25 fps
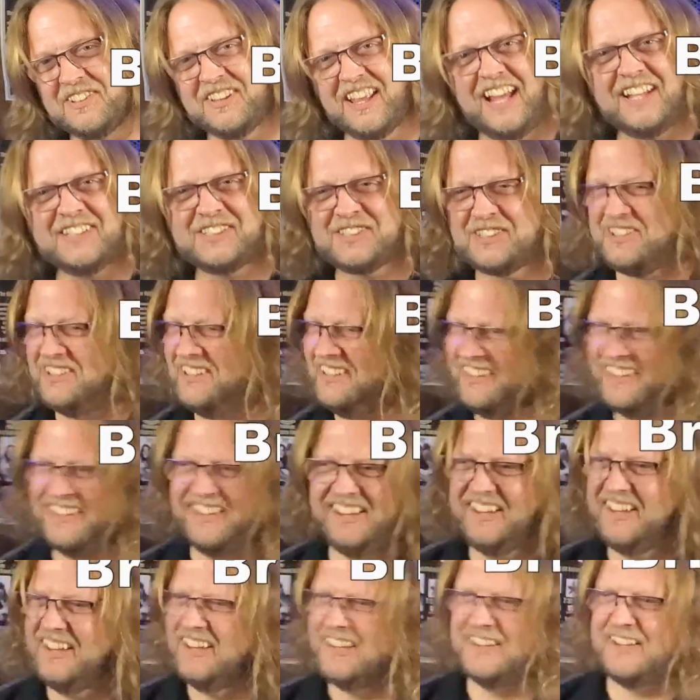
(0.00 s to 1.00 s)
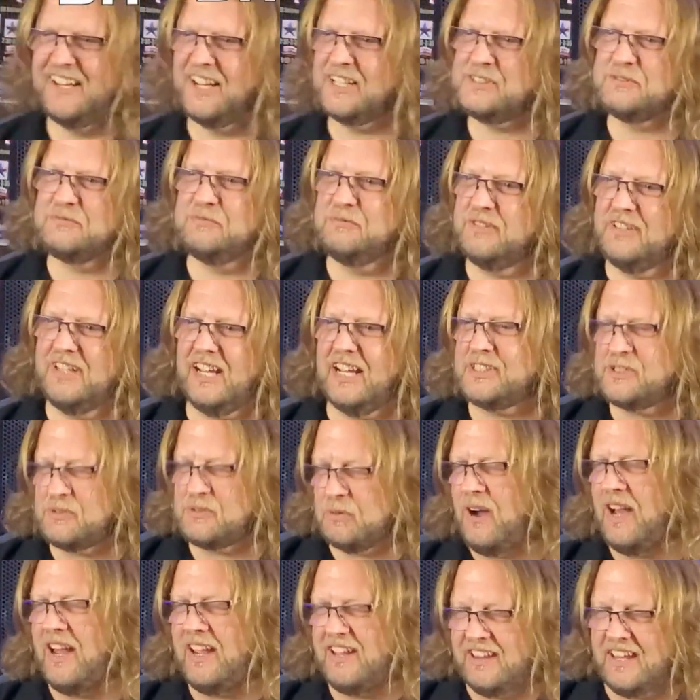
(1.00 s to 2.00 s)
that's
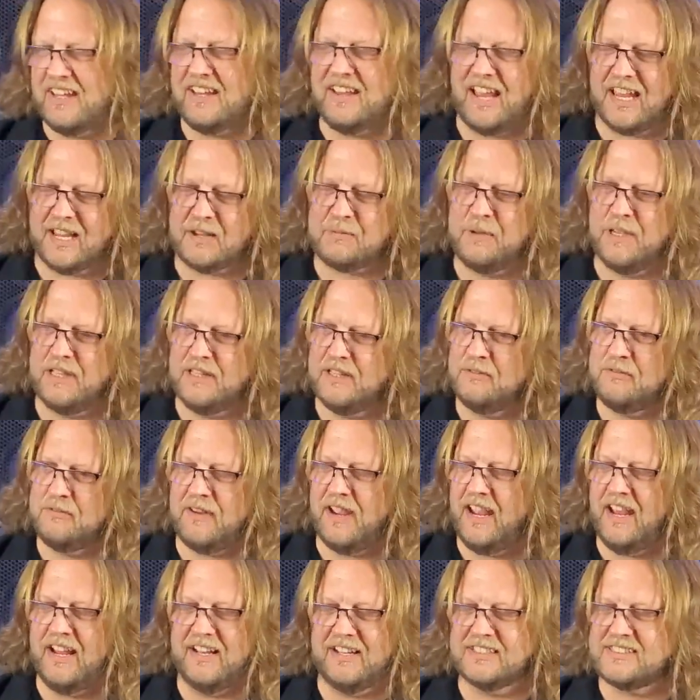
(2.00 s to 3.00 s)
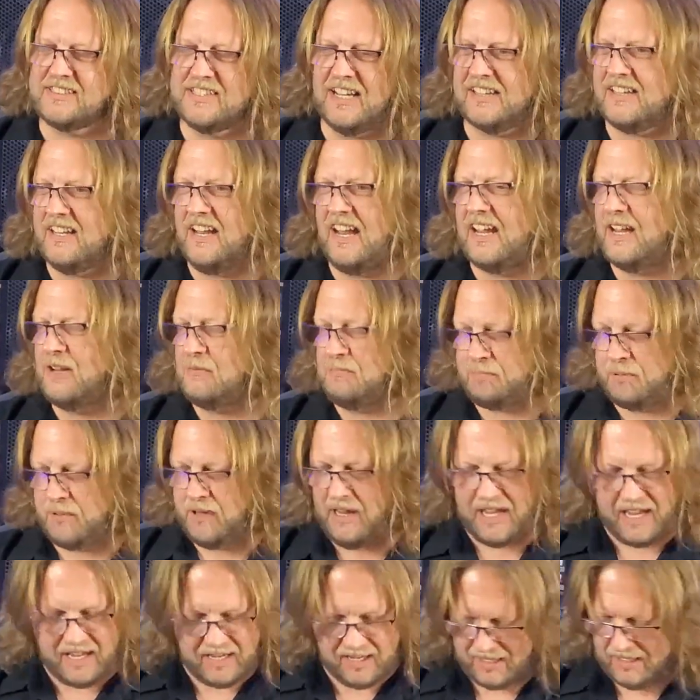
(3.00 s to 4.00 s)
why they like me in the van. It's not that I can
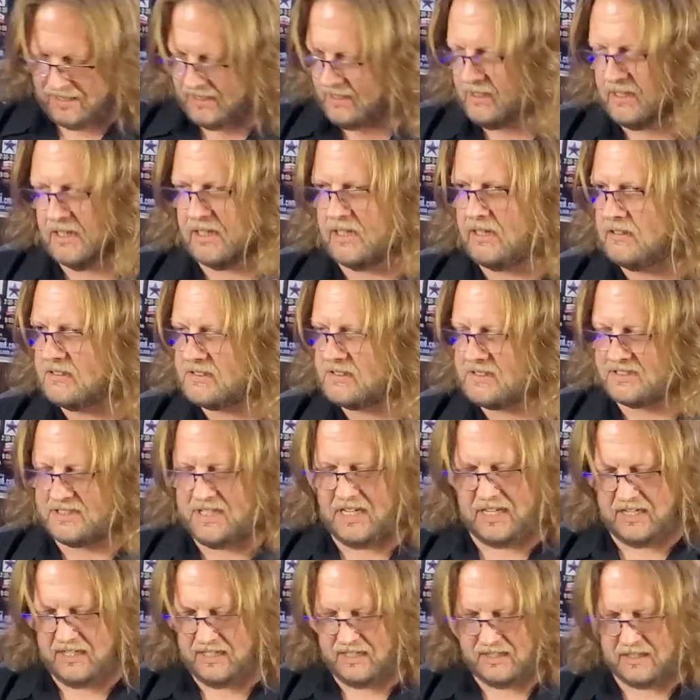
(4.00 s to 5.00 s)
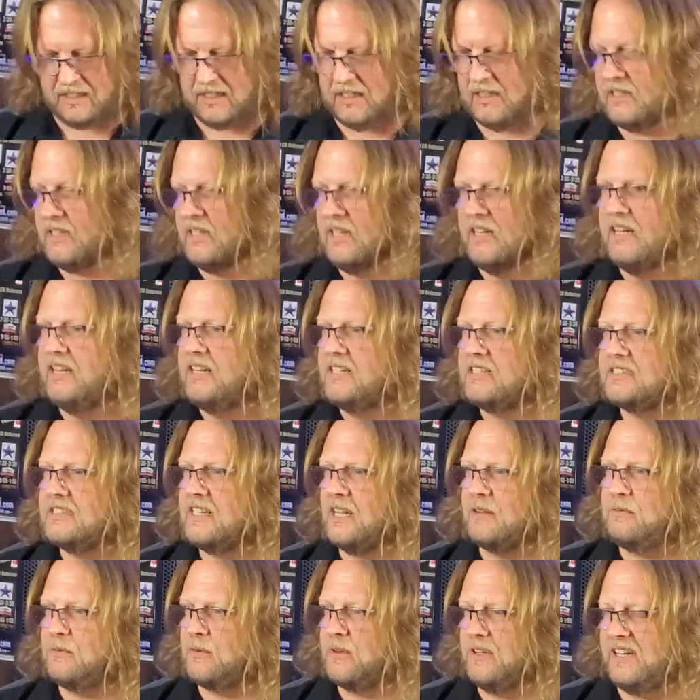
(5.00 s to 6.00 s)
play any good or sing any good. It's
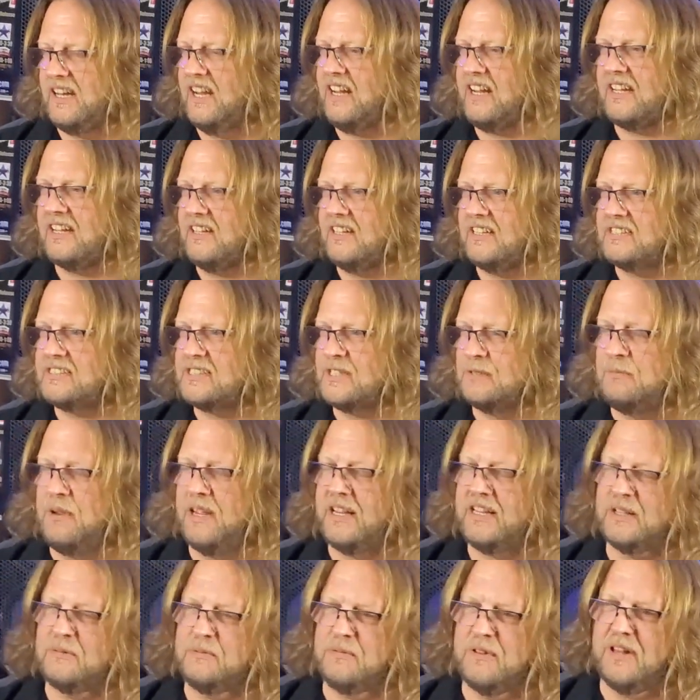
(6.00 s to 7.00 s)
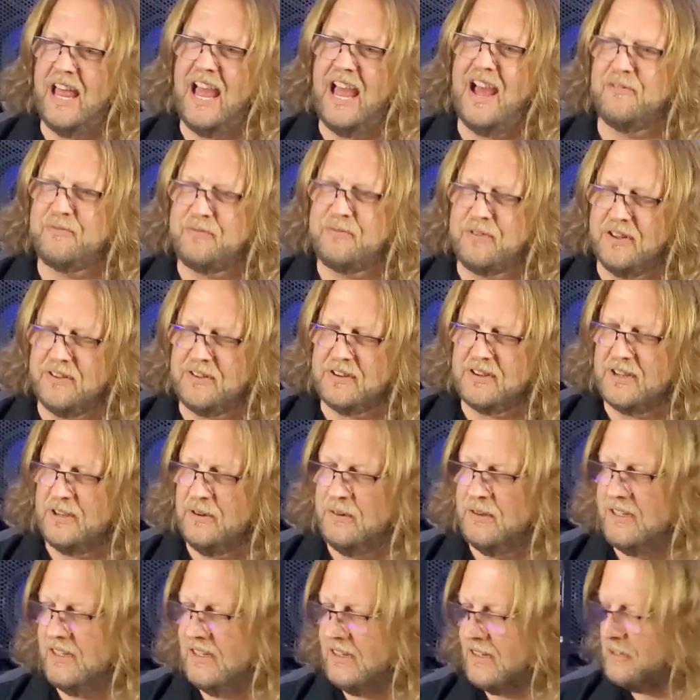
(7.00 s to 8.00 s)
that I'm ridiculous and make them laugh while they're
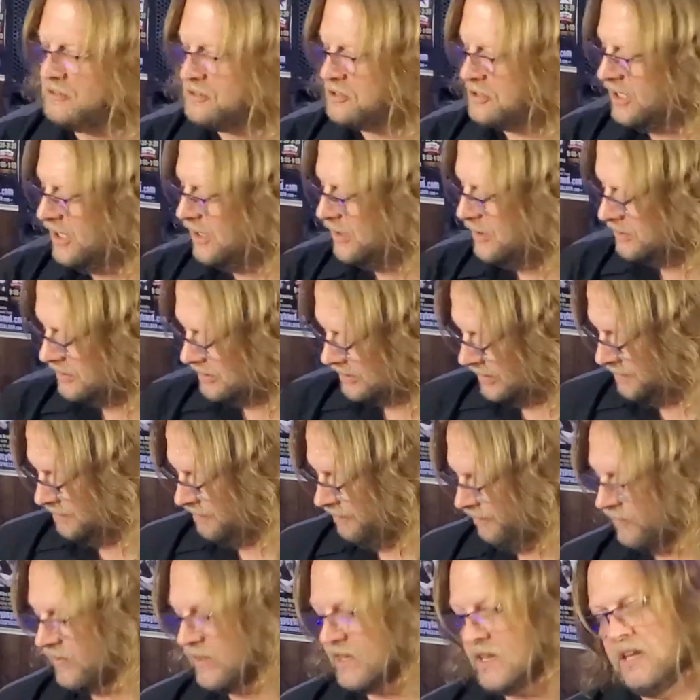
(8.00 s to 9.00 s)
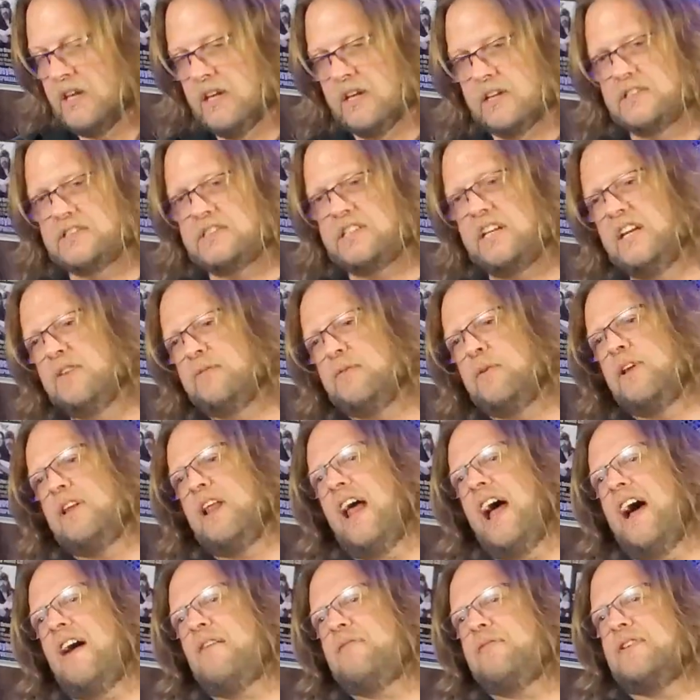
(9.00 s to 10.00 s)
going to their shows. You see, if we
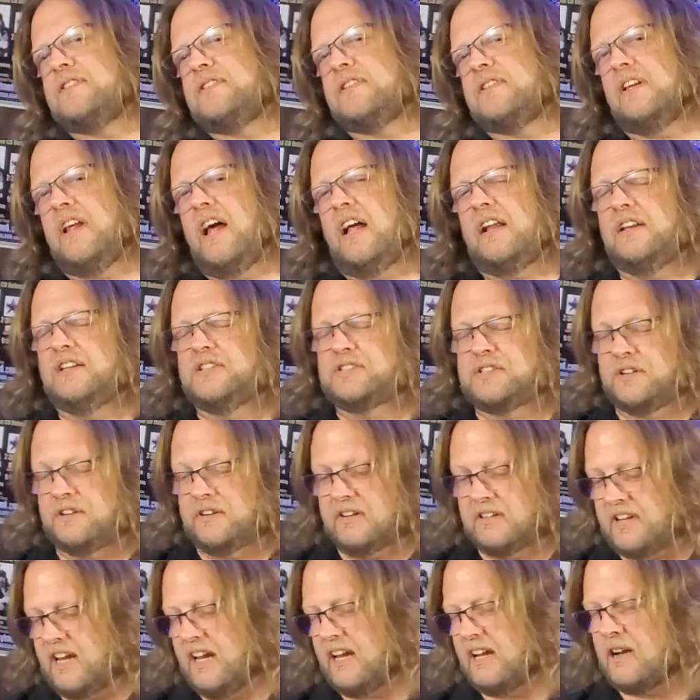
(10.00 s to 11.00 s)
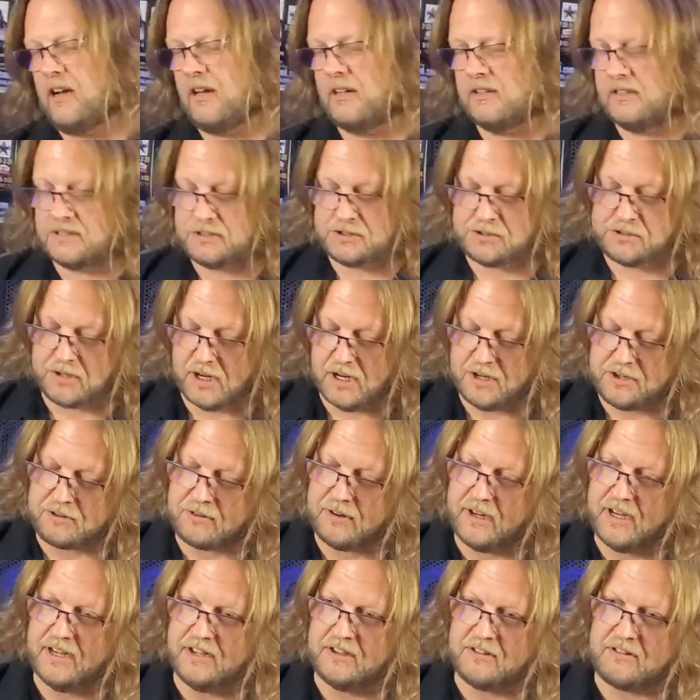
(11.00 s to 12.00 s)
laugh, it's a lot easier to take all this
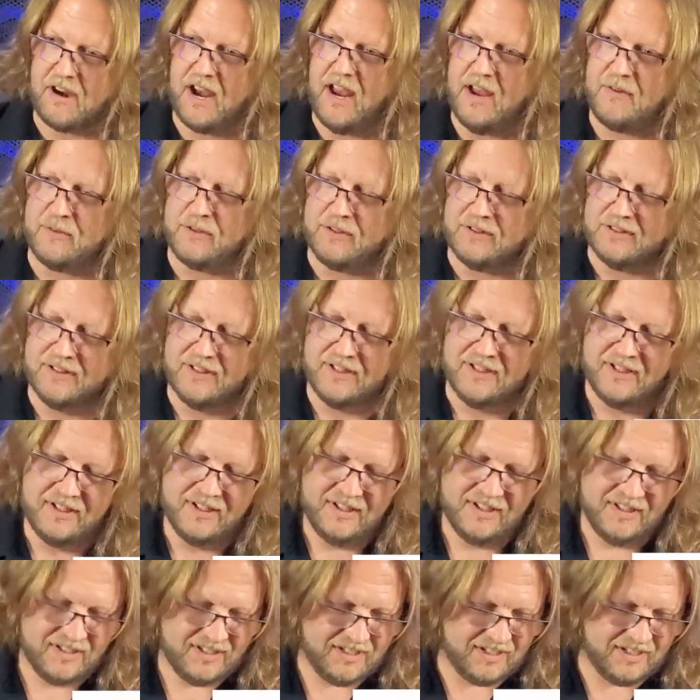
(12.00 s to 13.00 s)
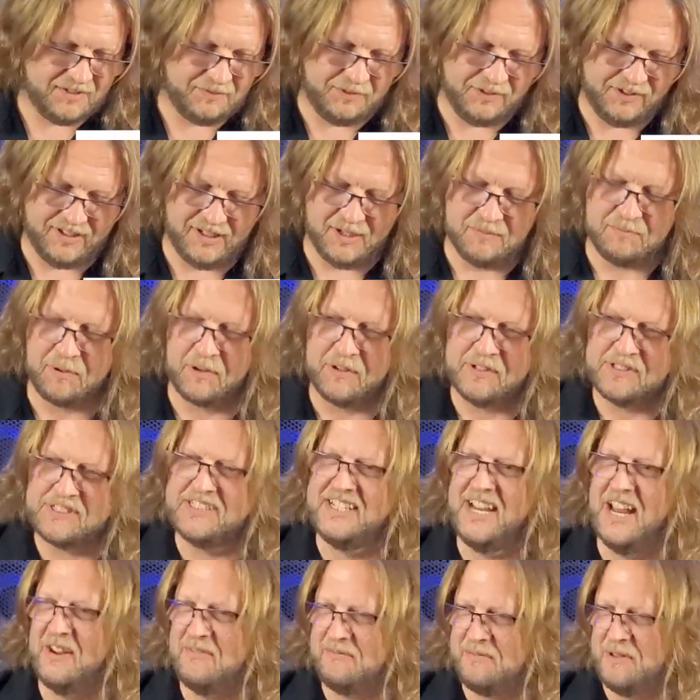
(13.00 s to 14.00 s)
drudgery and travel. And if you can
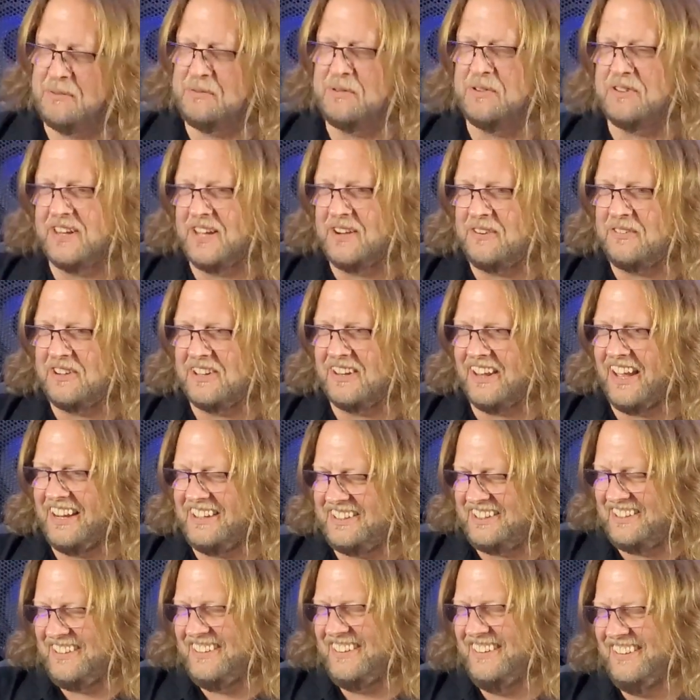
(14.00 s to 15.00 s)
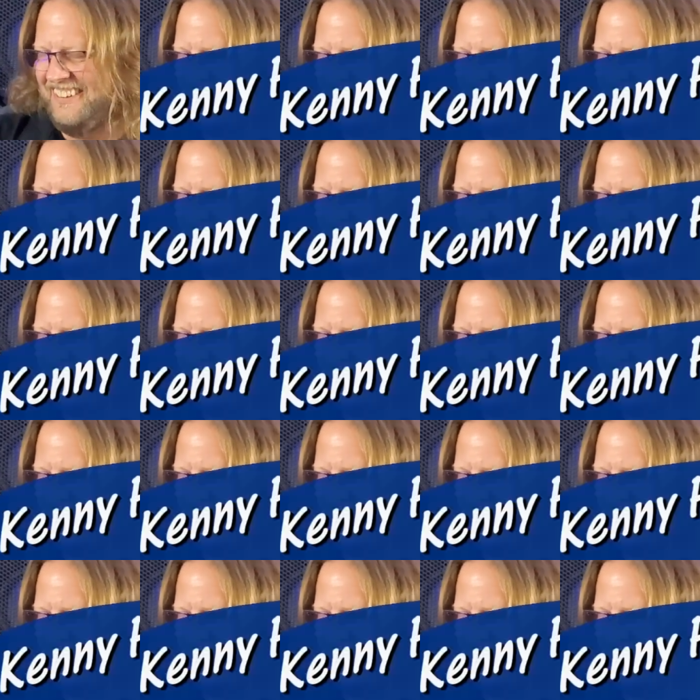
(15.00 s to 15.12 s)
impersonate people that we like to